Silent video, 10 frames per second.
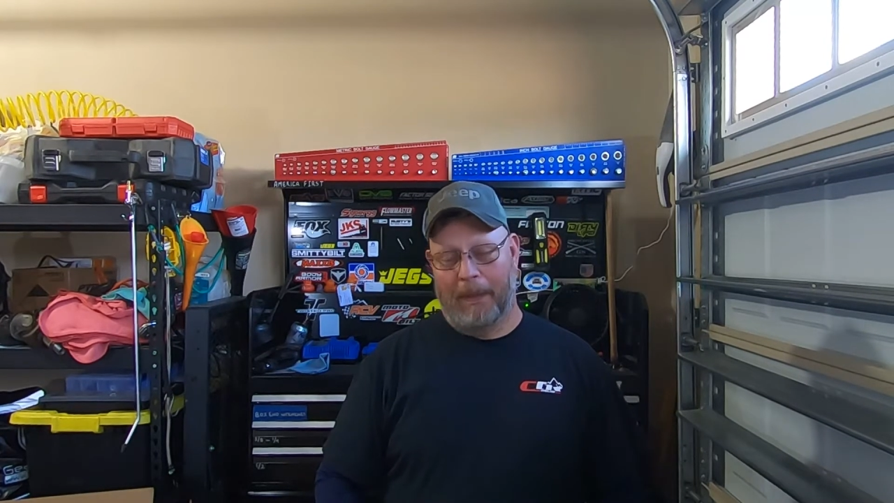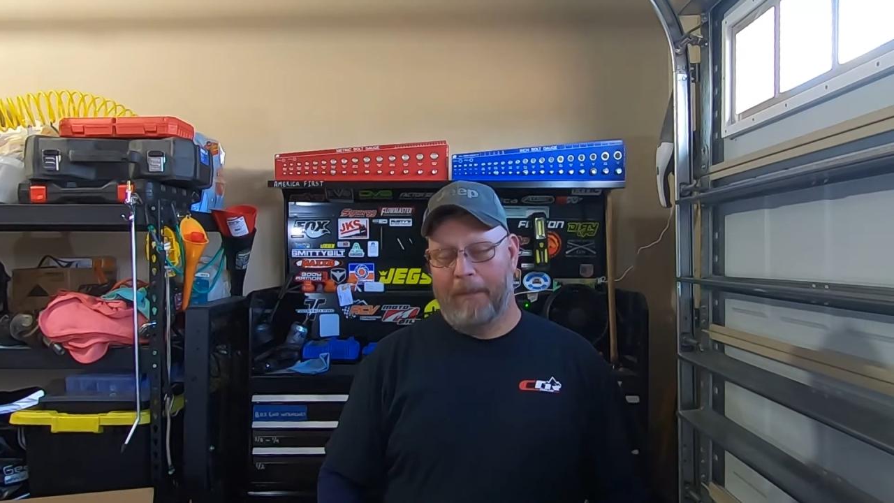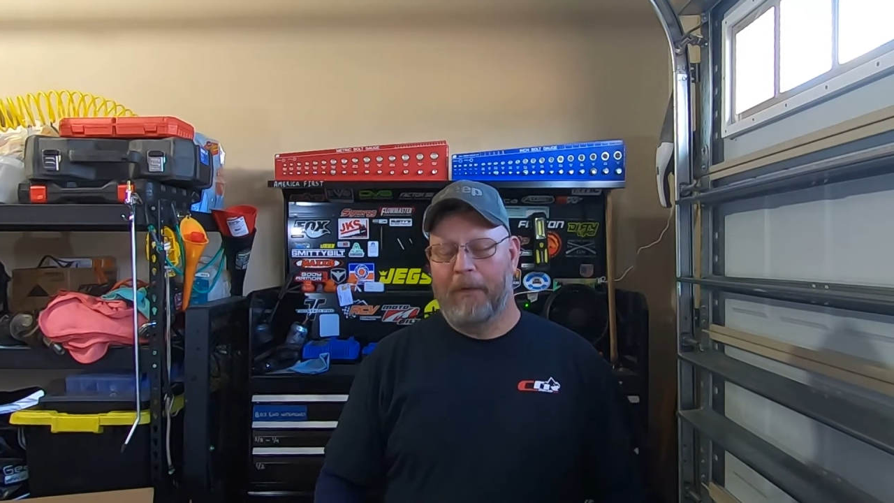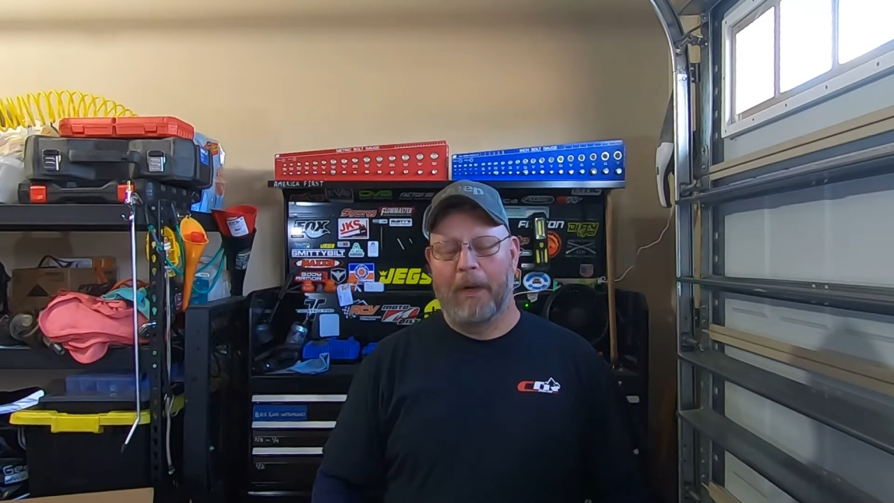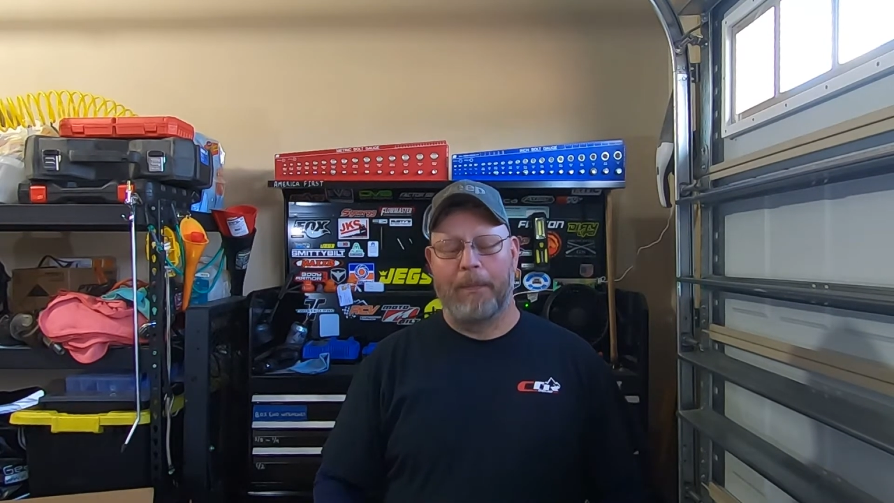and
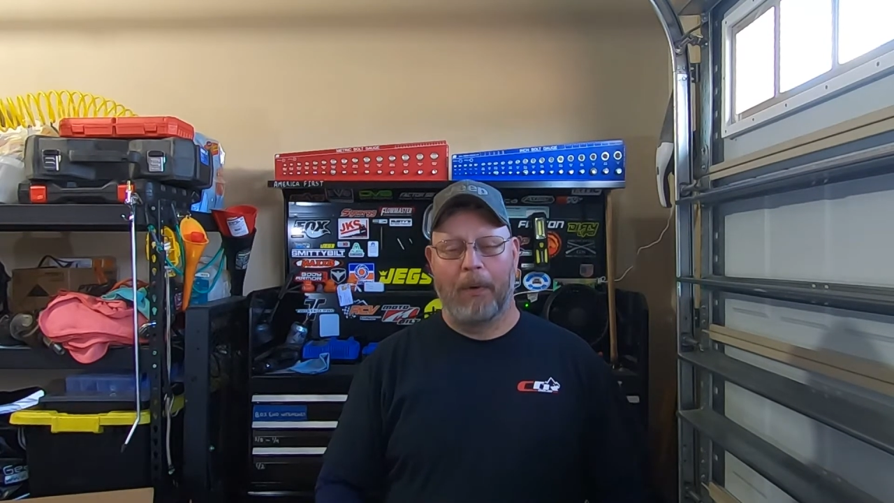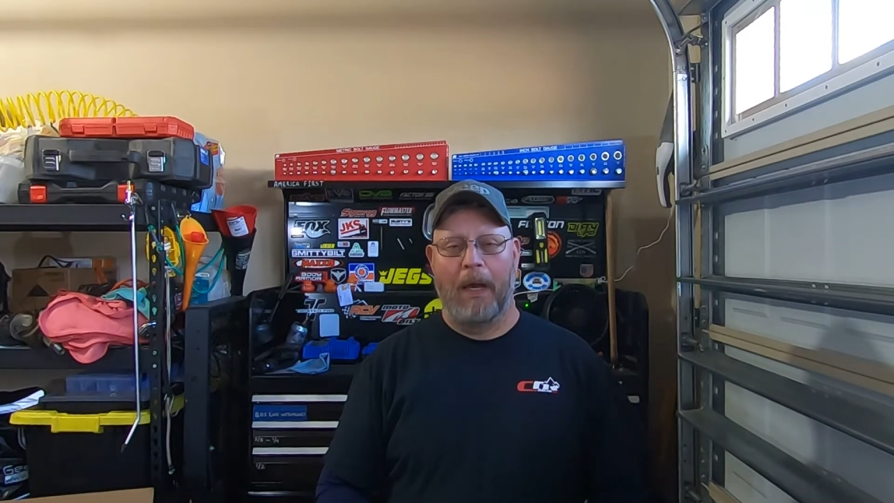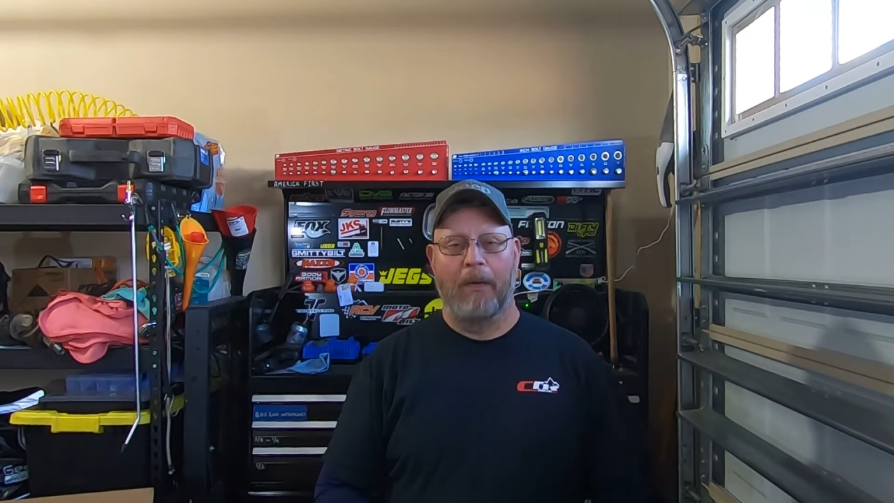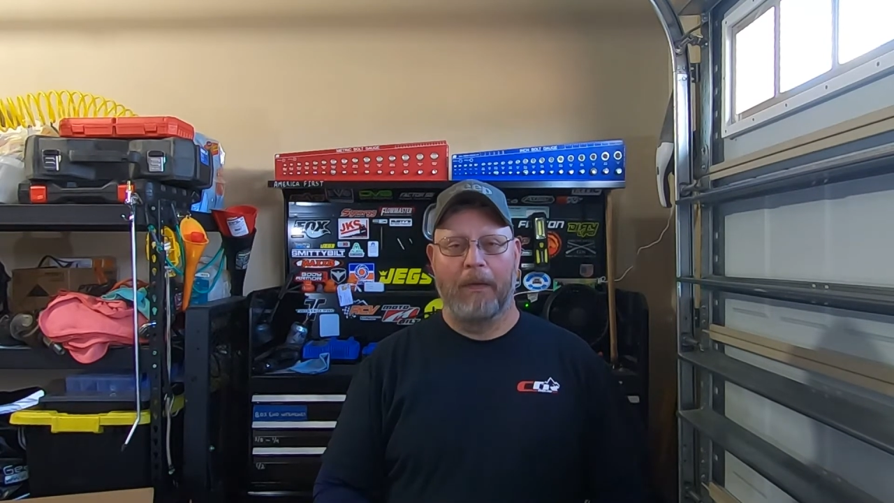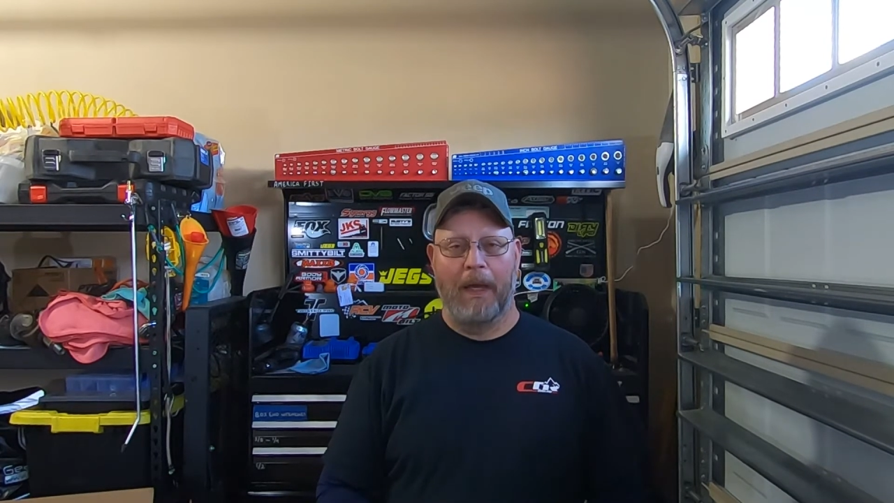I'm very
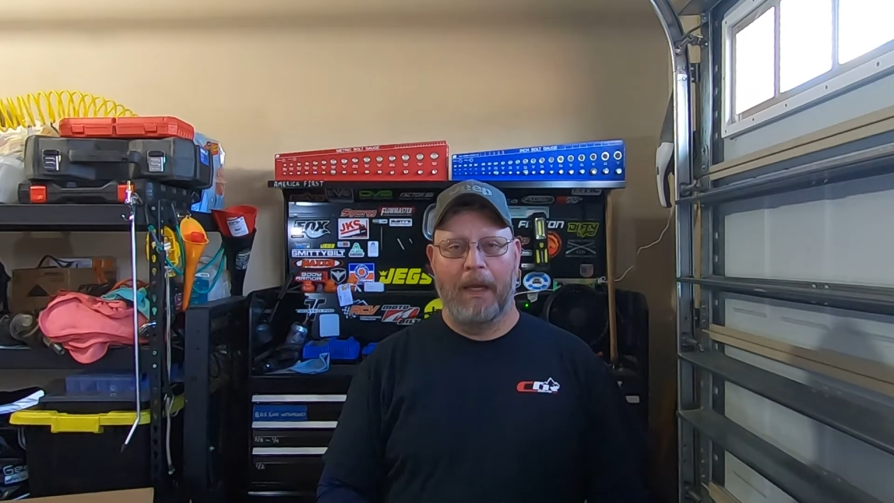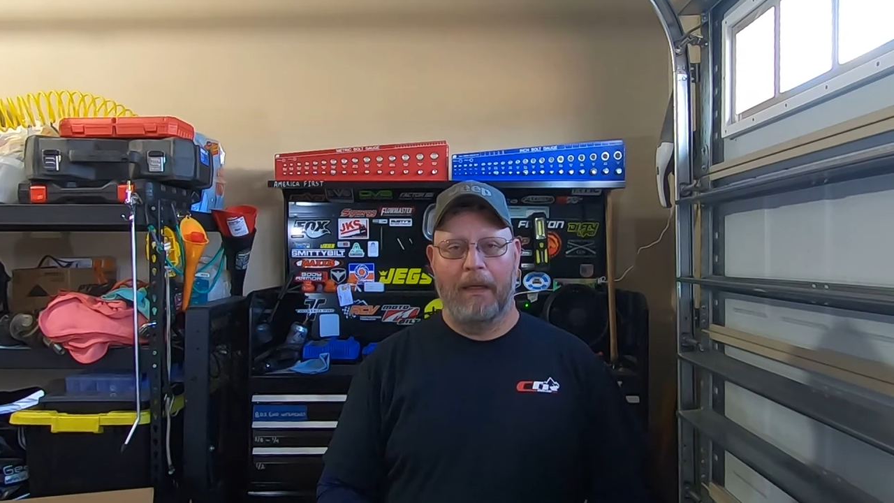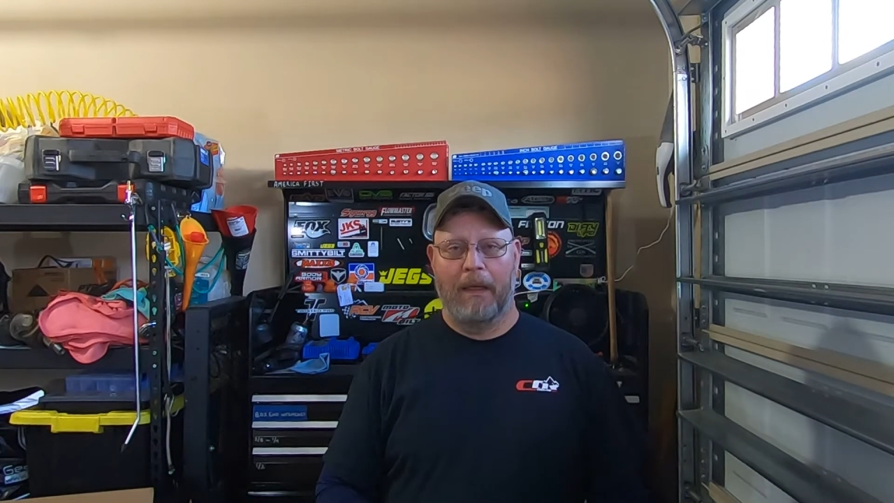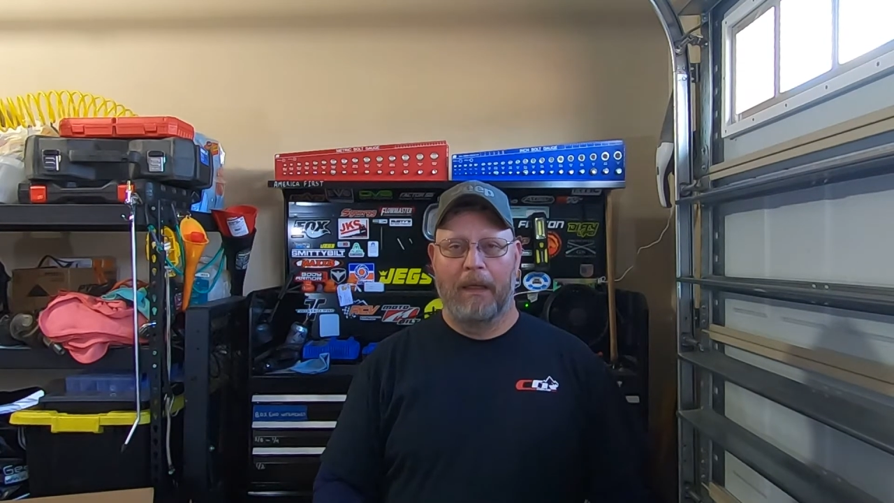proud of that.